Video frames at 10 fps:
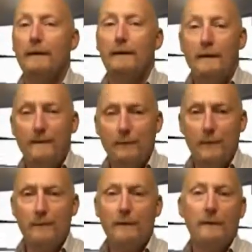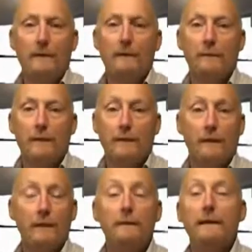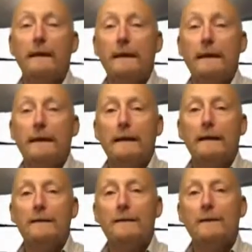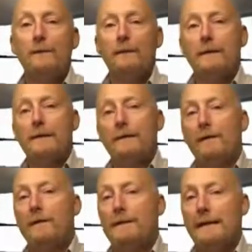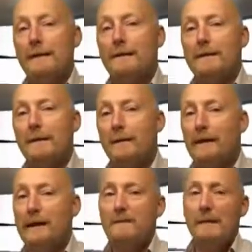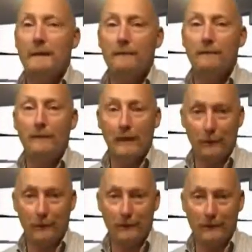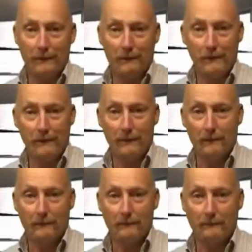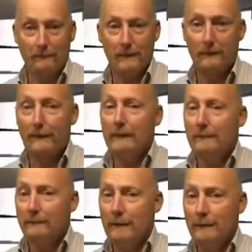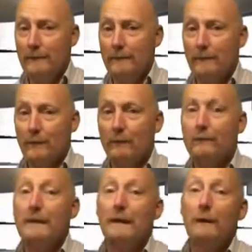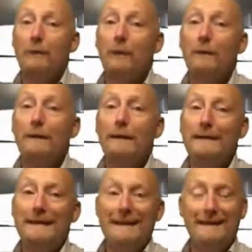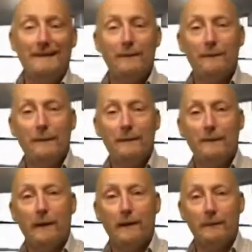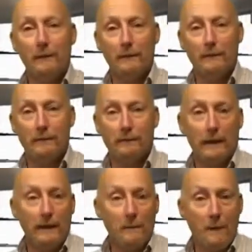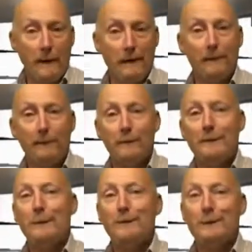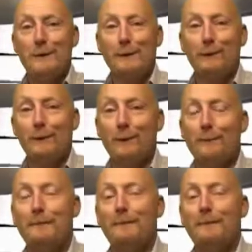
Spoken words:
They've proven the diet works by doing it, and so as far as they're concerned, they've become veterans of the diet. Now, veterans of course no longer need to do things by the book. They can make their own decisions after all.